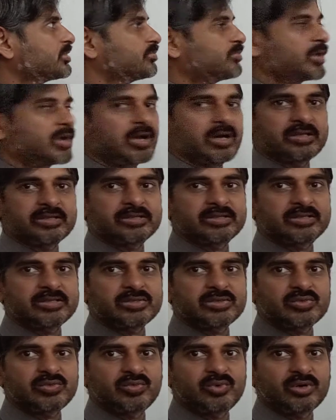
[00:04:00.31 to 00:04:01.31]
because
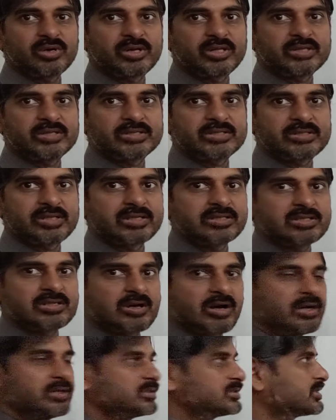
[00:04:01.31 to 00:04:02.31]
this voltage stays
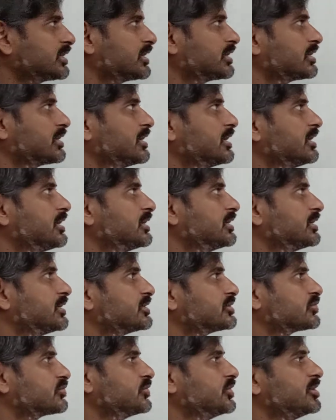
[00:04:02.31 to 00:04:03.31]
constant,
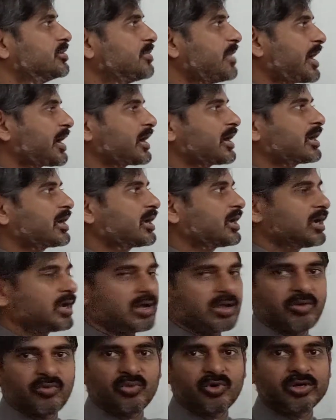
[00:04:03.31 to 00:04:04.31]
this feedback
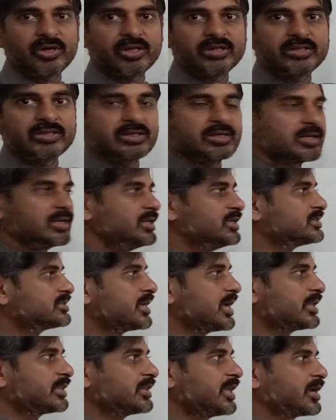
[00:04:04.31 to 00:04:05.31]
voltage increase,
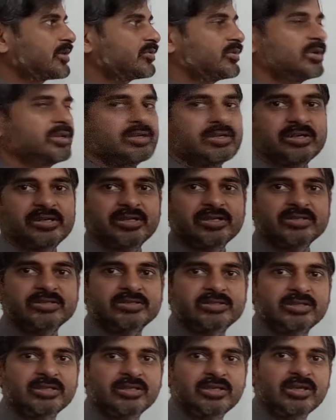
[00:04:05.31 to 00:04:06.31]
and that will increase
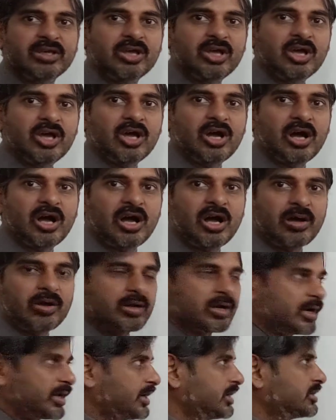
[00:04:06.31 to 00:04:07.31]
the
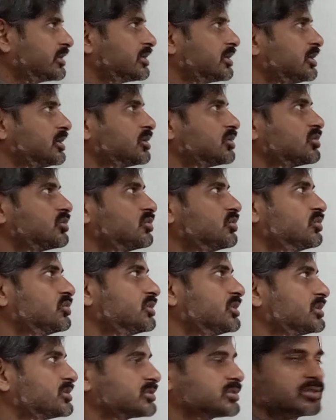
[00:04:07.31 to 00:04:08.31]
current through
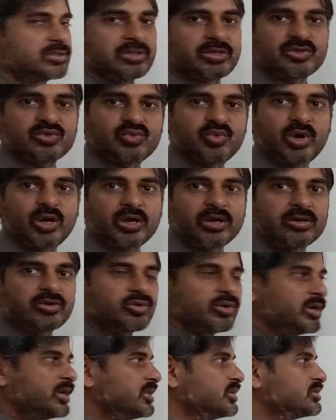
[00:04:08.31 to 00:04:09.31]
this one.
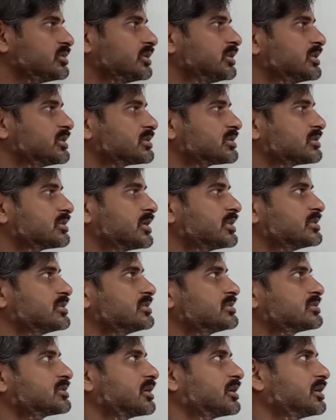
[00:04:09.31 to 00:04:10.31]
So reducing this
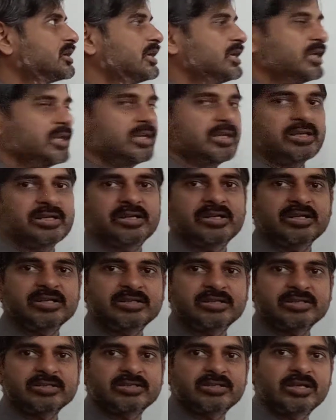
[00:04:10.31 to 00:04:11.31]
resistor
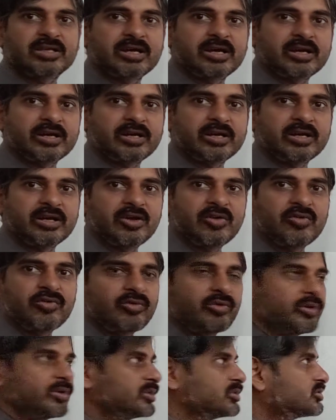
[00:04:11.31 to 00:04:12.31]
increases the current
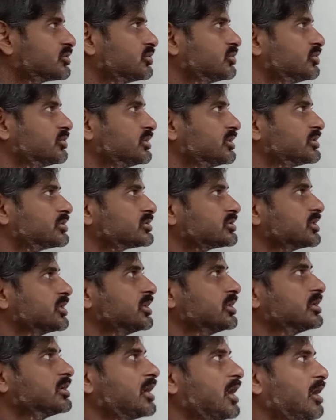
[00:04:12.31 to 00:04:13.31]
flowing through this
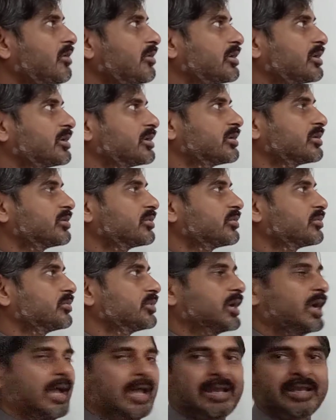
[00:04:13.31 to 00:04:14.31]
our
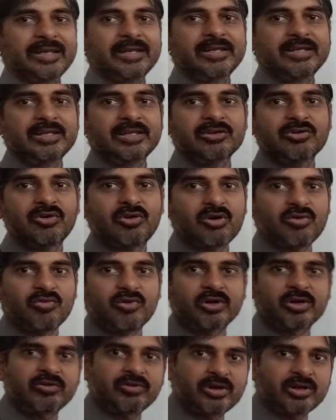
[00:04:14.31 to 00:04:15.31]
LED or
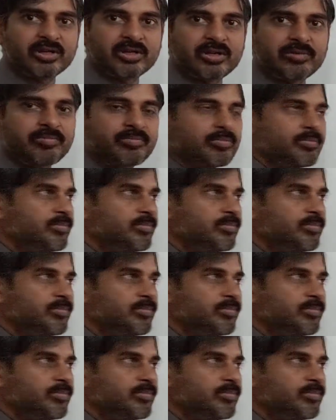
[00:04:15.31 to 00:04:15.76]
whatever other